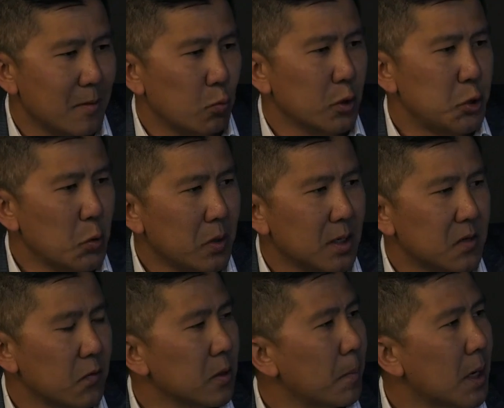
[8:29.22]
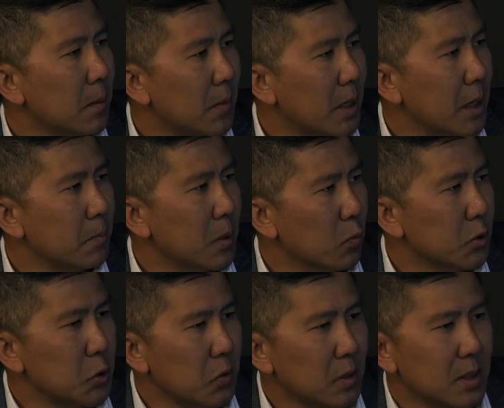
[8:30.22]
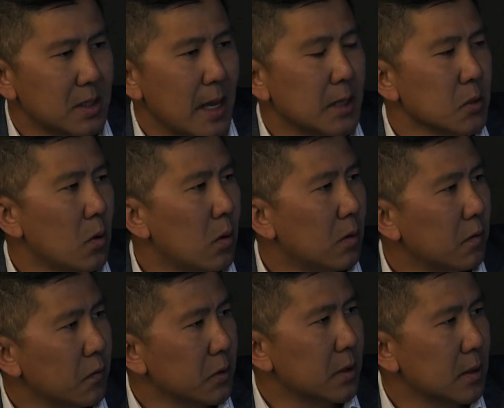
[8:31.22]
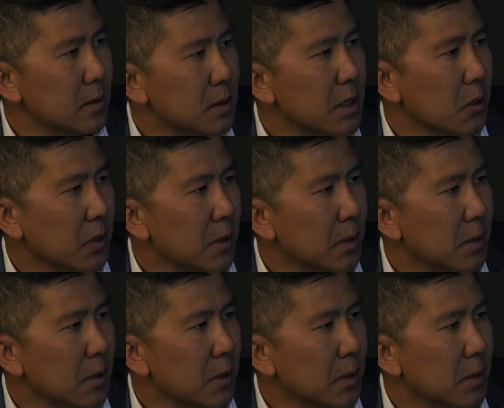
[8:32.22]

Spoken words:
we're doing this for the bottom line, but we're doing this as a whole for the entire